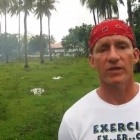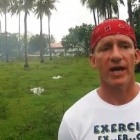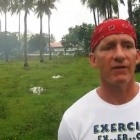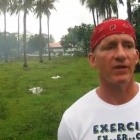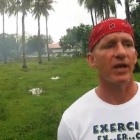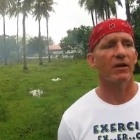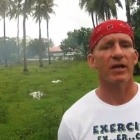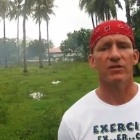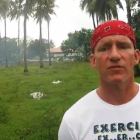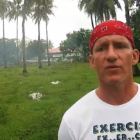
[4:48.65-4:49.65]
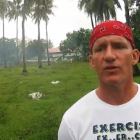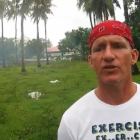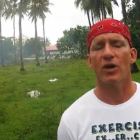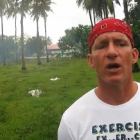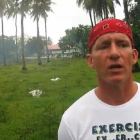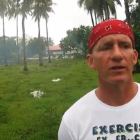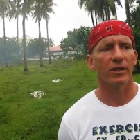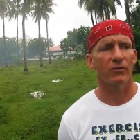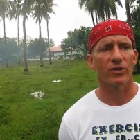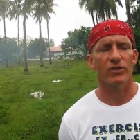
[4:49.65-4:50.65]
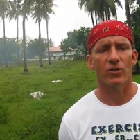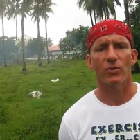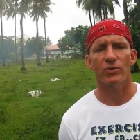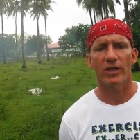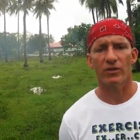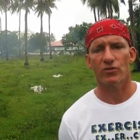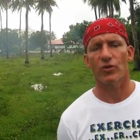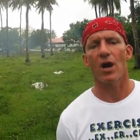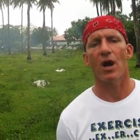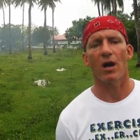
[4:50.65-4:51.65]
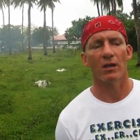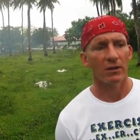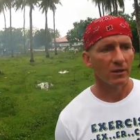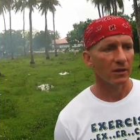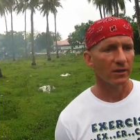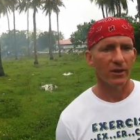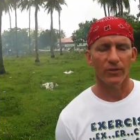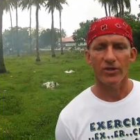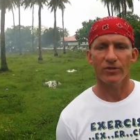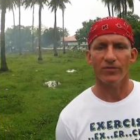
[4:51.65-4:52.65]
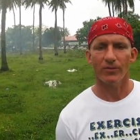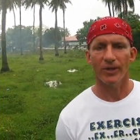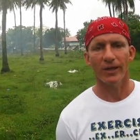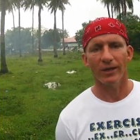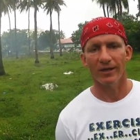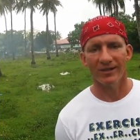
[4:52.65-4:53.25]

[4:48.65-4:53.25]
to have that, as the French call it, that raison d'etre, that reason for being,